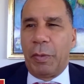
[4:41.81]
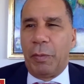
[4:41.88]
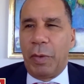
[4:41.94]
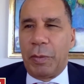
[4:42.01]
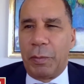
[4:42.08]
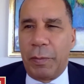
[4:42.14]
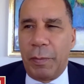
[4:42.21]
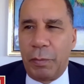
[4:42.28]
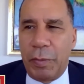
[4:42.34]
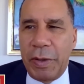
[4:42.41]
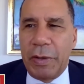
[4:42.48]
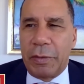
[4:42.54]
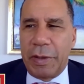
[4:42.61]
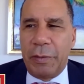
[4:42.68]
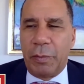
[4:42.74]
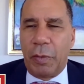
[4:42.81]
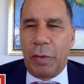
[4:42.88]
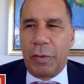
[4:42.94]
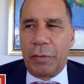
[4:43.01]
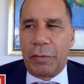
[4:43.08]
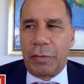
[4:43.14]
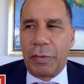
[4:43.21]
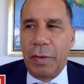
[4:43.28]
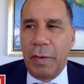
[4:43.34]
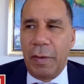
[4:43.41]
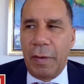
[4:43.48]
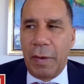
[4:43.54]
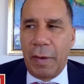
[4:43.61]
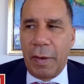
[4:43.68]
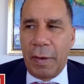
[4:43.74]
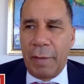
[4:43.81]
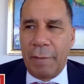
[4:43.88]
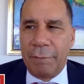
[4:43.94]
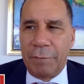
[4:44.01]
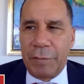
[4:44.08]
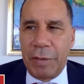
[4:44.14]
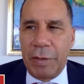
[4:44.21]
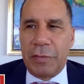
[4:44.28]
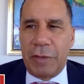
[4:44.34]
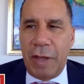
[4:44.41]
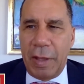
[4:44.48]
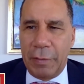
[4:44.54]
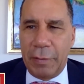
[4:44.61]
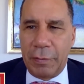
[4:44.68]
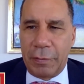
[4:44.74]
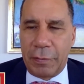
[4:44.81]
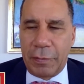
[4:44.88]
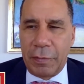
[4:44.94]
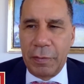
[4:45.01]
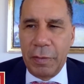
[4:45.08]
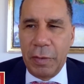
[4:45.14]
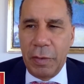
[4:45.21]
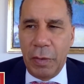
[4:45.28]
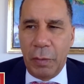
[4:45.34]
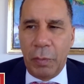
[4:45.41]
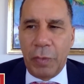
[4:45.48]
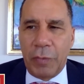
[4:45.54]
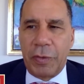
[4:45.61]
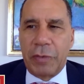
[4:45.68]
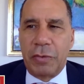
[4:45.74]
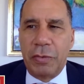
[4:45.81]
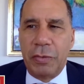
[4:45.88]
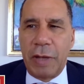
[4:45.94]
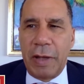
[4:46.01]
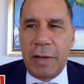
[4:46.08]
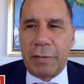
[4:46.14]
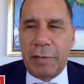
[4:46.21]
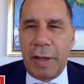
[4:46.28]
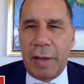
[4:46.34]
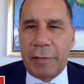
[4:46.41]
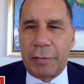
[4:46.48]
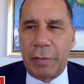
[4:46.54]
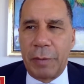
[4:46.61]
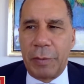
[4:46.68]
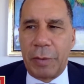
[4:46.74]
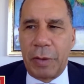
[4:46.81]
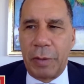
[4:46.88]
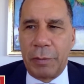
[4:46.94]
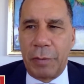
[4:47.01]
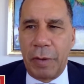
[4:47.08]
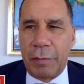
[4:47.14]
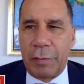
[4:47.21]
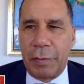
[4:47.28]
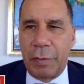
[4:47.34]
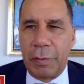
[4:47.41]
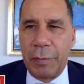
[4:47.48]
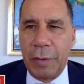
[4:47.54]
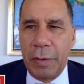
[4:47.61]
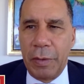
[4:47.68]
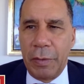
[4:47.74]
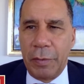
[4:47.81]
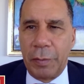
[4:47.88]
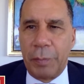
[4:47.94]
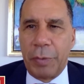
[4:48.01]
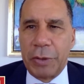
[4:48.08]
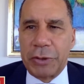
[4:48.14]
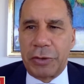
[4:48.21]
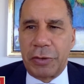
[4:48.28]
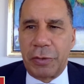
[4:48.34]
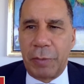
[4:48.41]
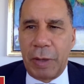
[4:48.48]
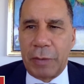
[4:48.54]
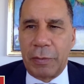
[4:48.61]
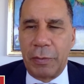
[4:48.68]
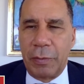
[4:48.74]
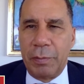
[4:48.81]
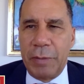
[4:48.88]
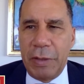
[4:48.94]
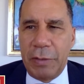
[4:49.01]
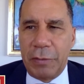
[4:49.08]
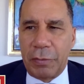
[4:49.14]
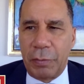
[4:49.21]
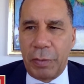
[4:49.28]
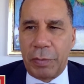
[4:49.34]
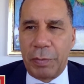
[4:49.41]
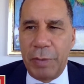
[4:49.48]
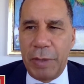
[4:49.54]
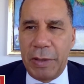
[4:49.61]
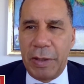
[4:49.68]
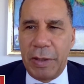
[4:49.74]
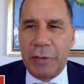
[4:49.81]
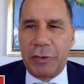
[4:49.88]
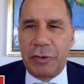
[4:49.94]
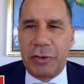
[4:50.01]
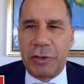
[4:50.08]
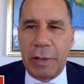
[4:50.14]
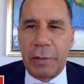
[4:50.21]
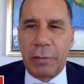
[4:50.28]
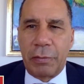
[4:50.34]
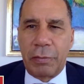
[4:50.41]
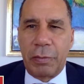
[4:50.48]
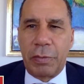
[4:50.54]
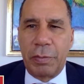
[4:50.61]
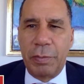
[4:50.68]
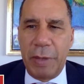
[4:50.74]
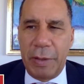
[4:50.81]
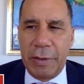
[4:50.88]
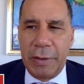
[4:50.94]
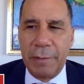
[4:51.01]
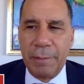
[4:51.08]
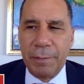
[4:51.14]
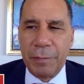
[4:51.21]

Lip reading: But what really was intense was that 2 days after I become governor, the budget director meets with me and shares with me